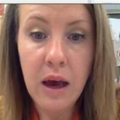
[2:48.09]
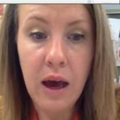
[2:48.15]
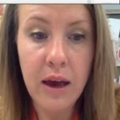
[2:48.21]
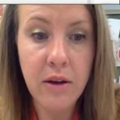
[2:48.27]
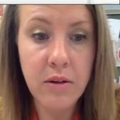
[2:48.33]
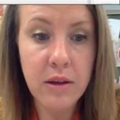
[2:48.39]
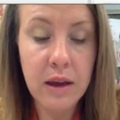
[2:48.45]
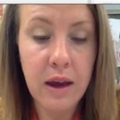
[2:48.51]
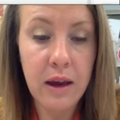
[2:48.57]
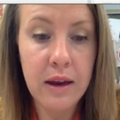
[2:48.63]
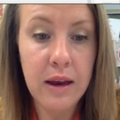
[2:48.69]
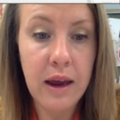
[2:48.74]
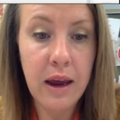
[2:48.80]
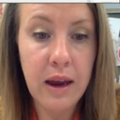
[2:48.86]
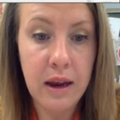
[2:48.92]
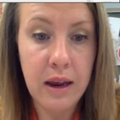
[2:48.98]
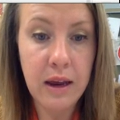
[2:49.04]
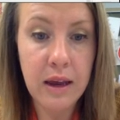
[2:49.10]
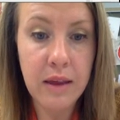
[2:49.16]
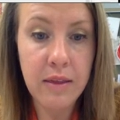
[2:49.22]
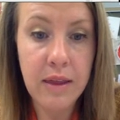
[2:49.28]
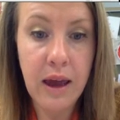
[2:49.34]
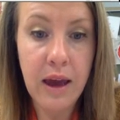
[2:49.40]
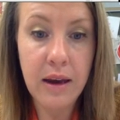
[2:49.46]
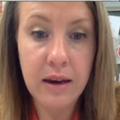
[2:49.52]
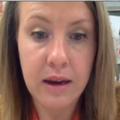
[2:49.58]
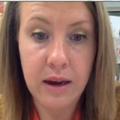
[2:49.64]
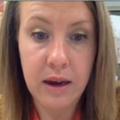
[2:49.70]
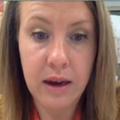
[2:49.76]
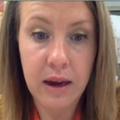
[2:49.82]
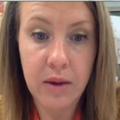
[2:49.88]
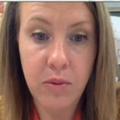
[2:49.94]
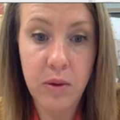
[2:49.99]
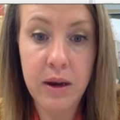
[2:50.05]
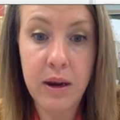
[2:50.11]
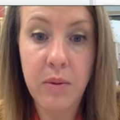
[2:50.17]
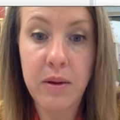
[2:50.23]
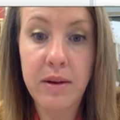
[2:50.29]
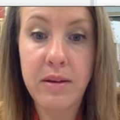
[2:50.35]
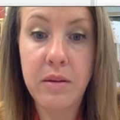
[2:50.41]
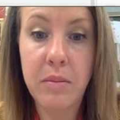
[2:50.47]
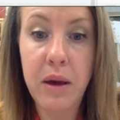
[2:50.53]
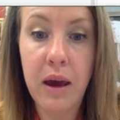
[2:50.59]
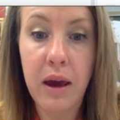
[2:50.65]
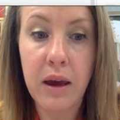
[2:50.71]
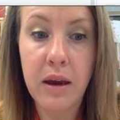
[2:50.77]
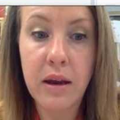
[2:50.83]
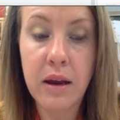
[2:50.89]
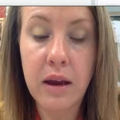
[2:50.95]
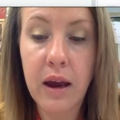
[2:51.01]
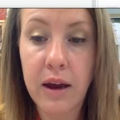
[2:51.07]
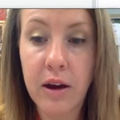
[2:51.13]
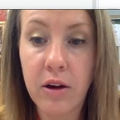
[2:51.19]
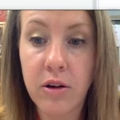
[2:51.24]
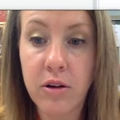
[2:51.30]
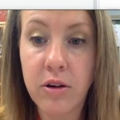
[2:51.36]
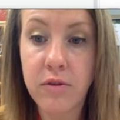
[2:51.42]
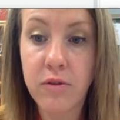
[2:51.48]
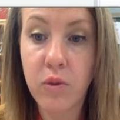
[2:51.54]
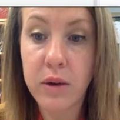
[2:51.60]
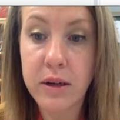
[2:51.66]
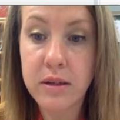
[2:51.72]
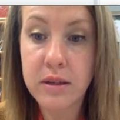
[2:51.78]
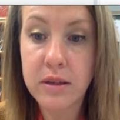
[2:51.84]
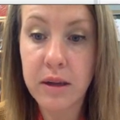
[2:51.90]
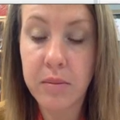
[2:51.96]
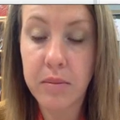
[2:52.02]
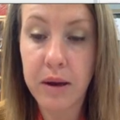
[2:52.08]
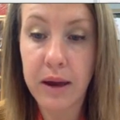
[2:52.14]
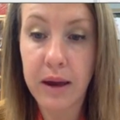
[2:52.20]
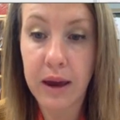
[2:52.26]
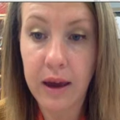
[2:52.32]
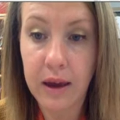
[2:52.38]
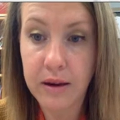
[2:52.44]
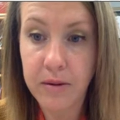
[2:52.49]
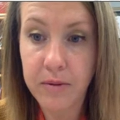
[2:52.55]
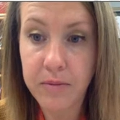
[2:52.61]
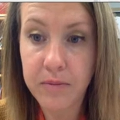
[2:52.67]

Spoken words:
I only got a headache, and that night, when I went to bed, I heard her voice in my head.